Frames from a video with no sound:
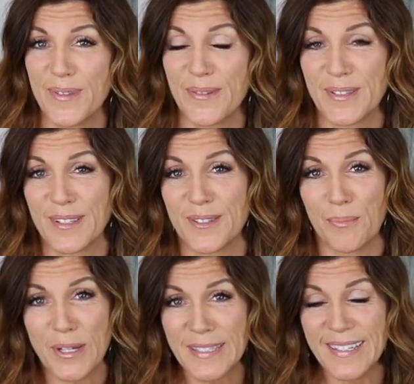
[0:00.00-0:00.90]
It was
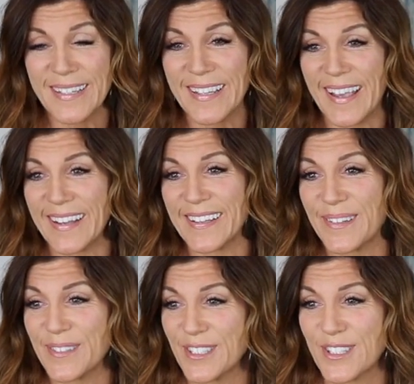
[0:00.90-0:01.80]
depressing, and
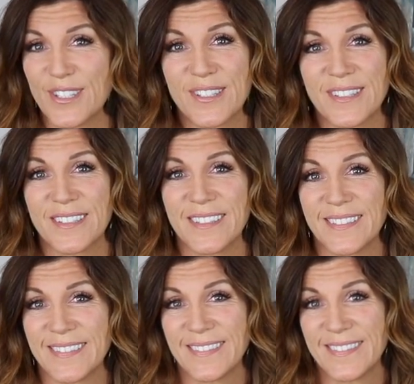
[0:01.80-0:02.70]
it was
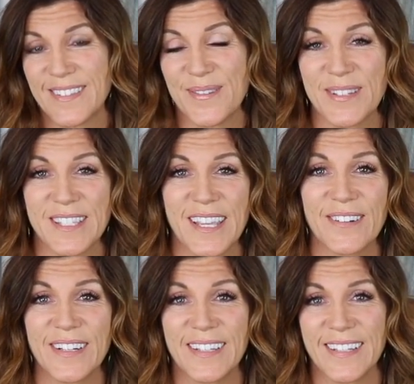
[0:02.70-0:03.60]

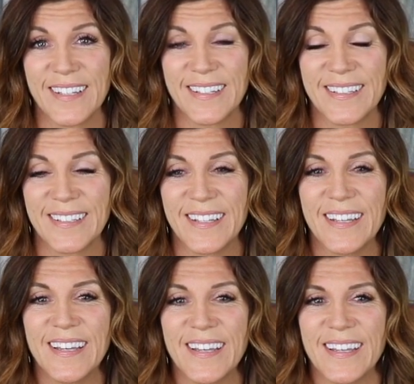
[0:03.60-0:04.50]
scary, and
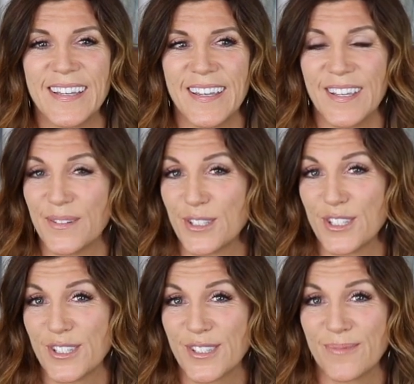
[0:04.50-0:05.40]
it was
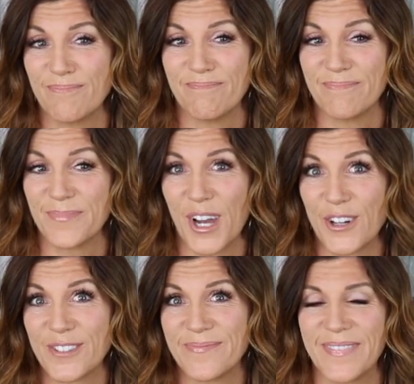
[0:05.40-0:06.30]
just
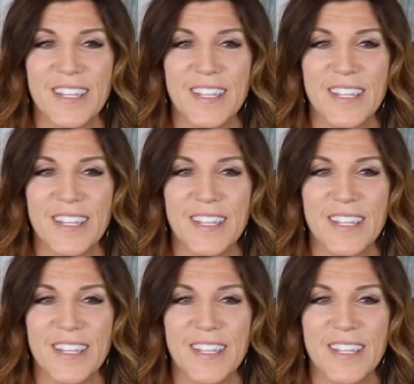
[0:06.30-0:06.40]
hard.